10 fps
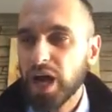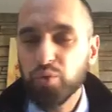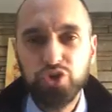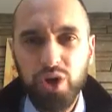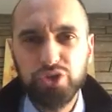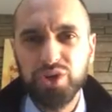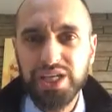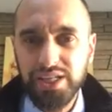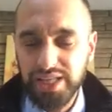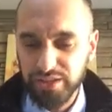and we try to
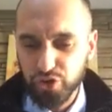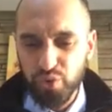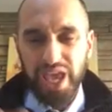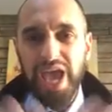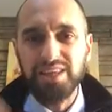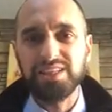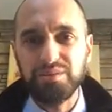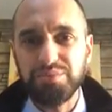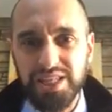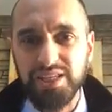kill that during
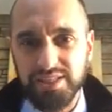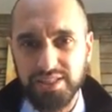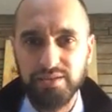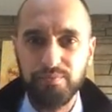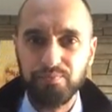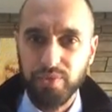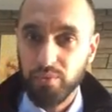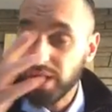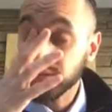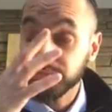18 minutes,
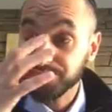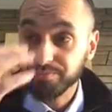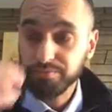right?